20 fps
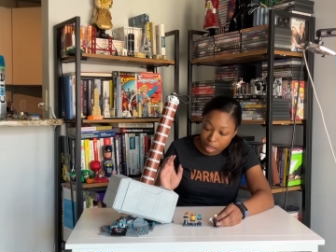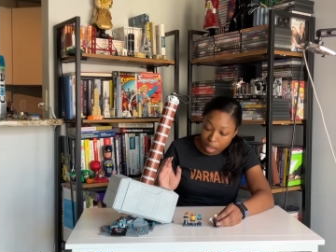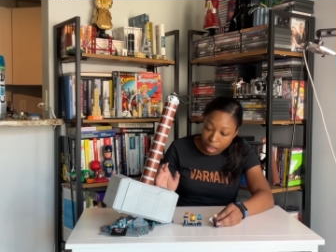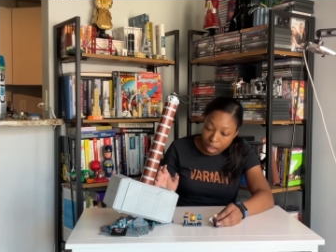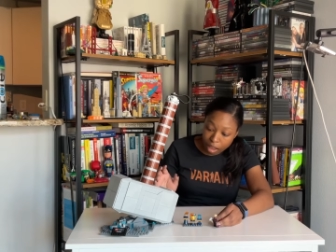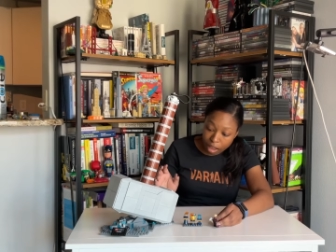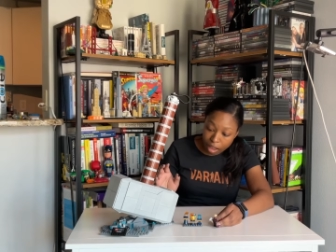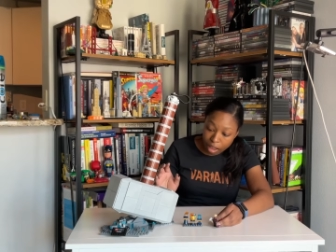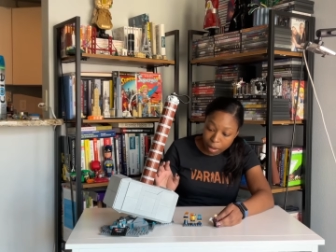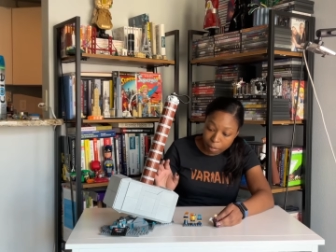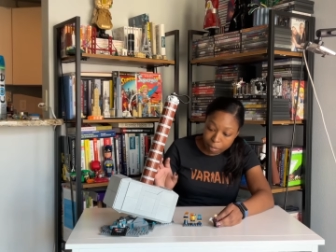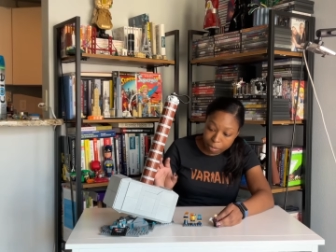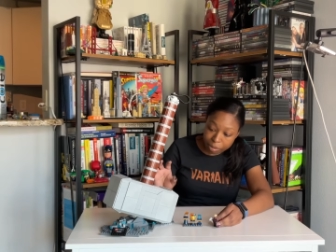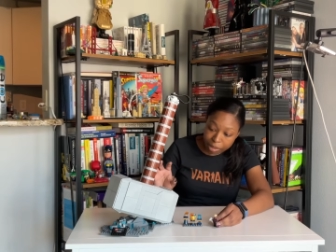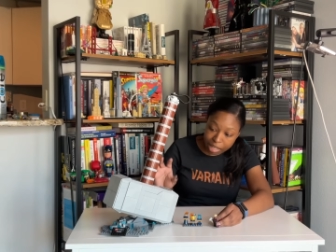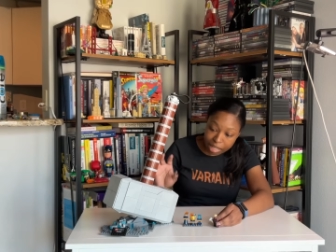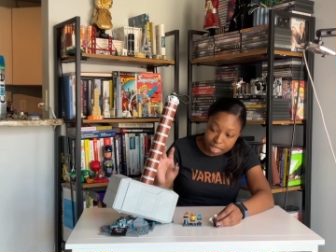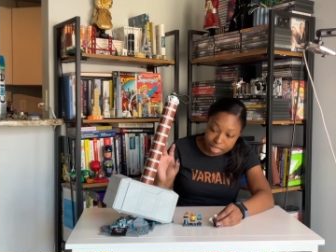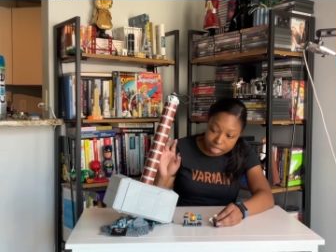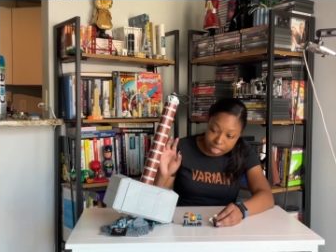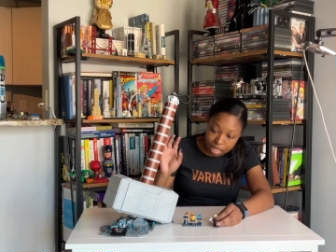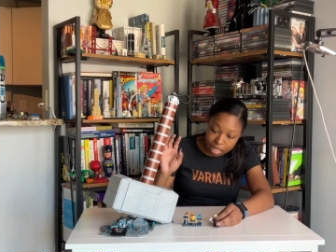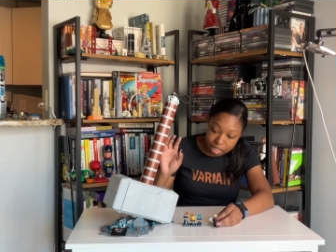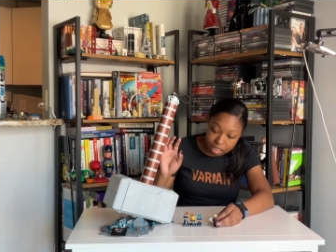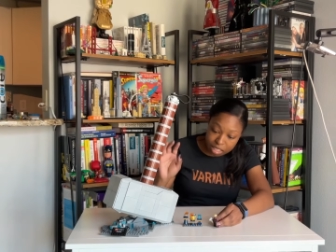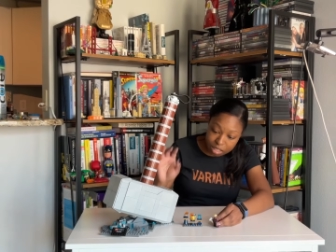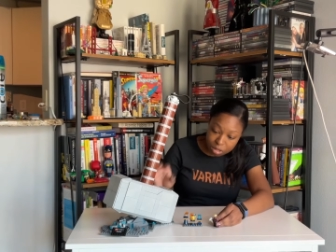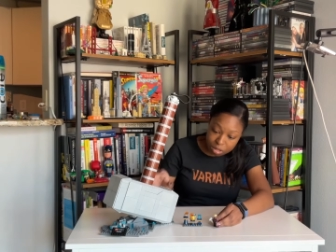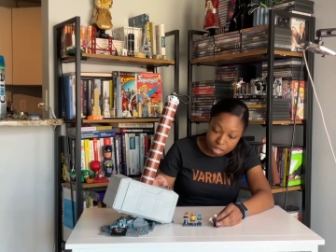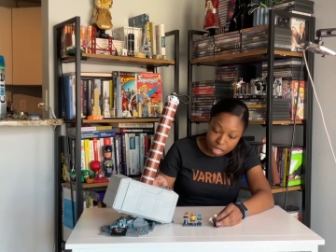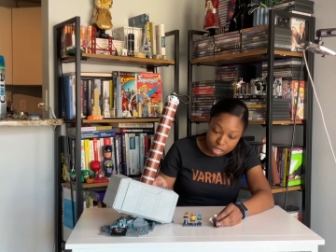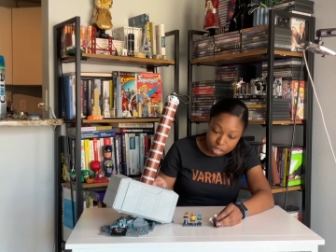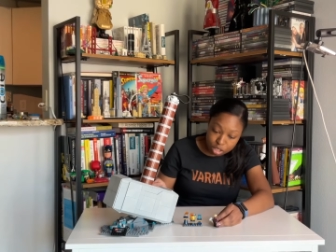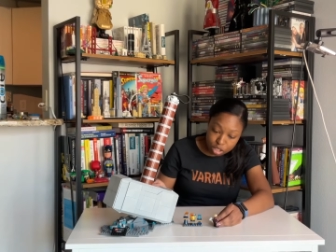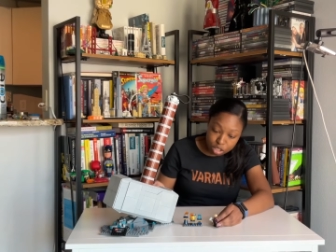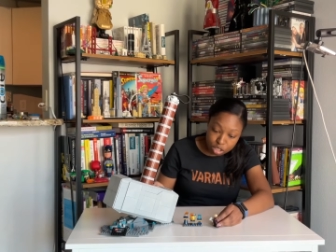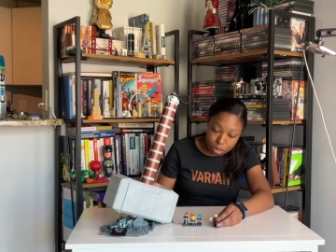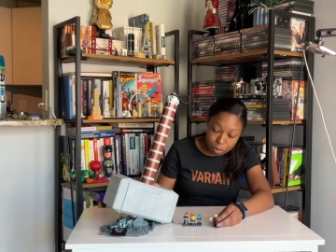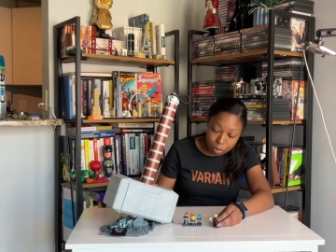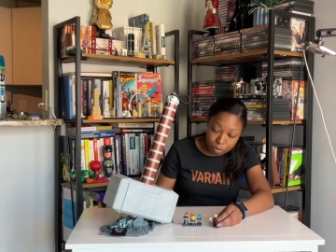Like I said, this was actually
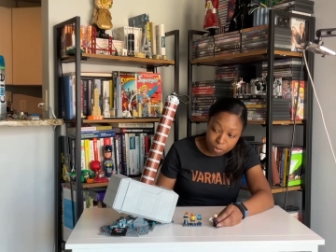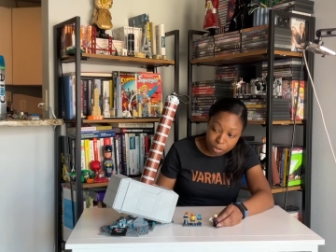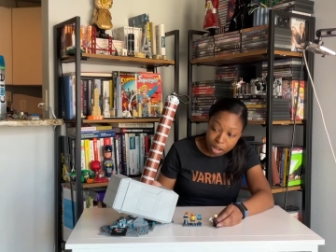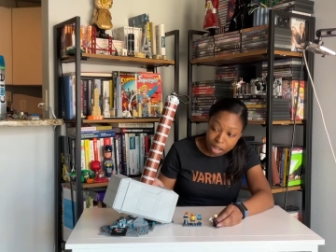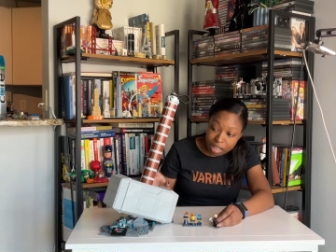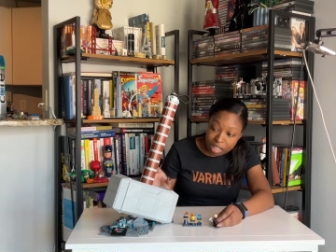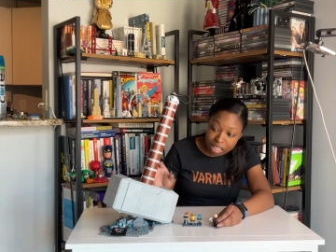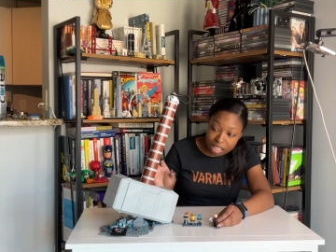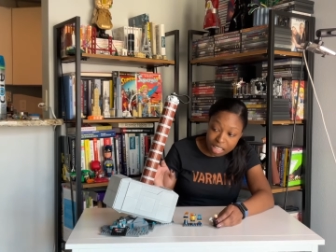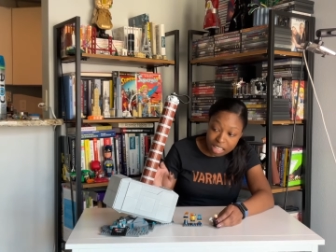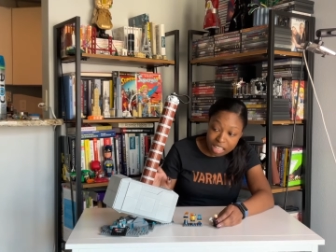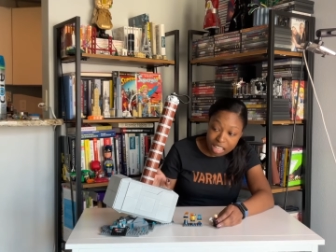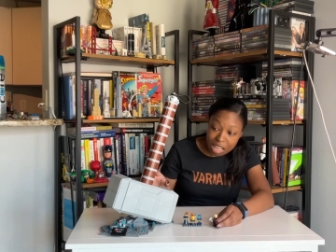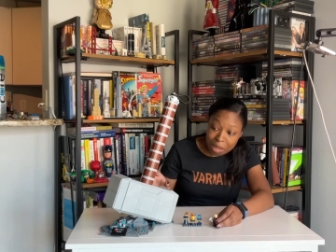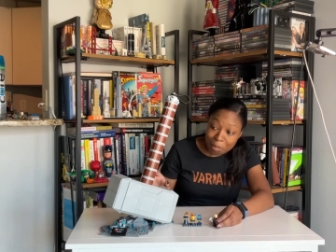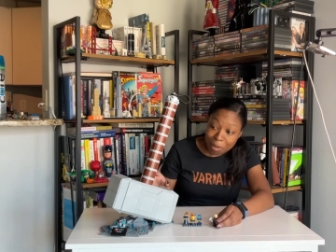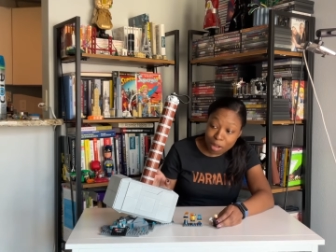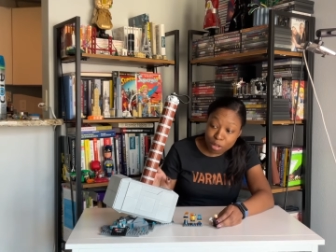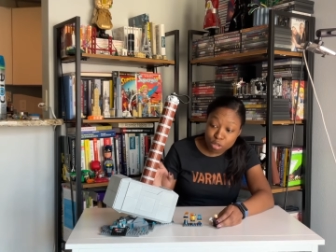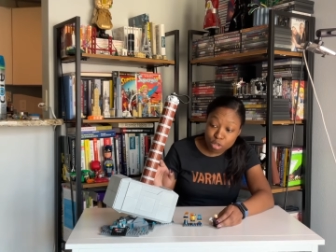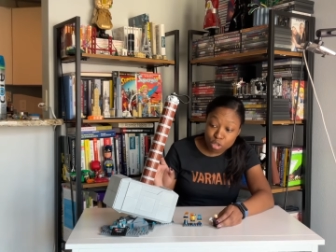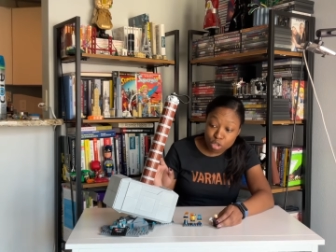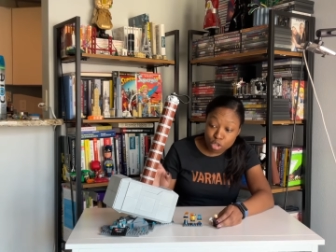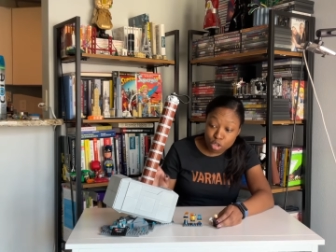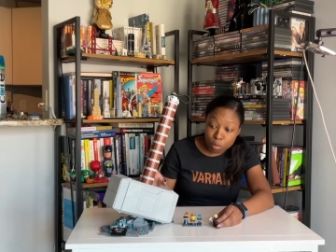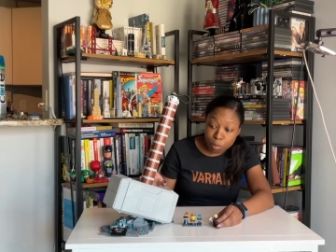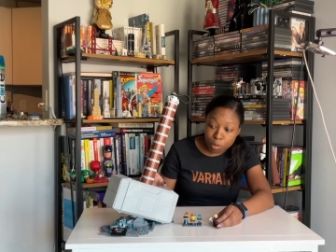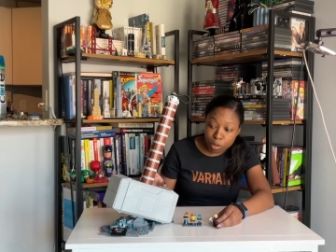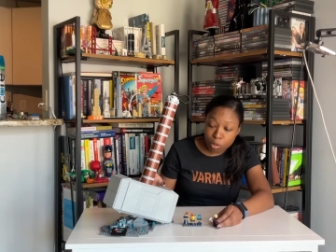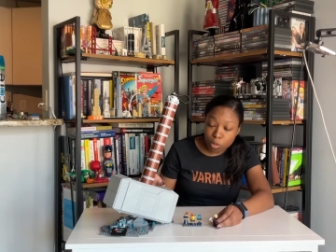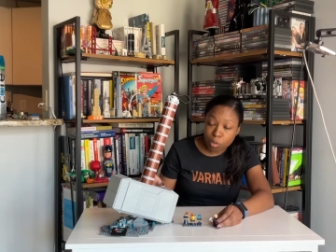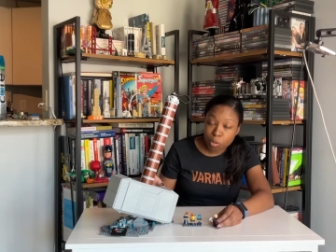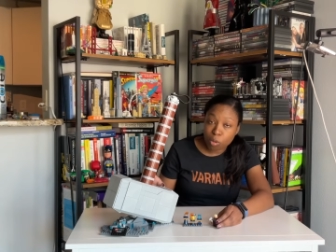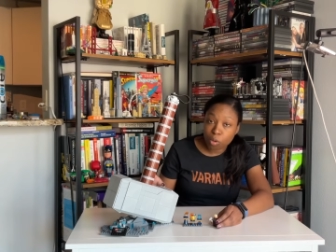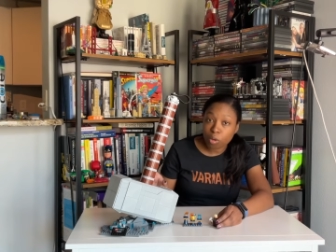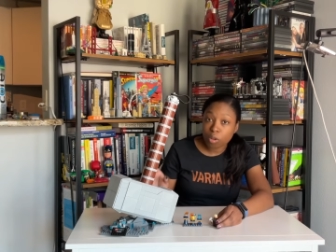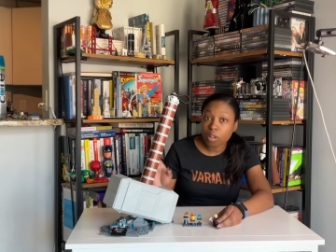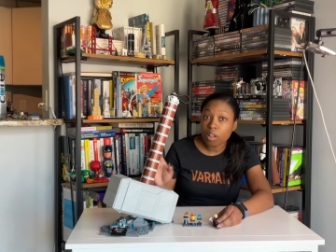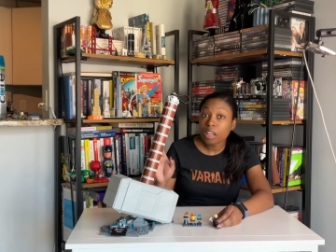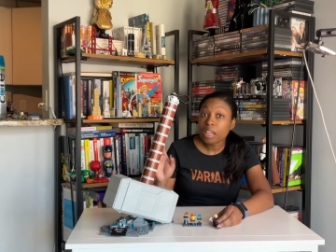super fun. It came out super cool.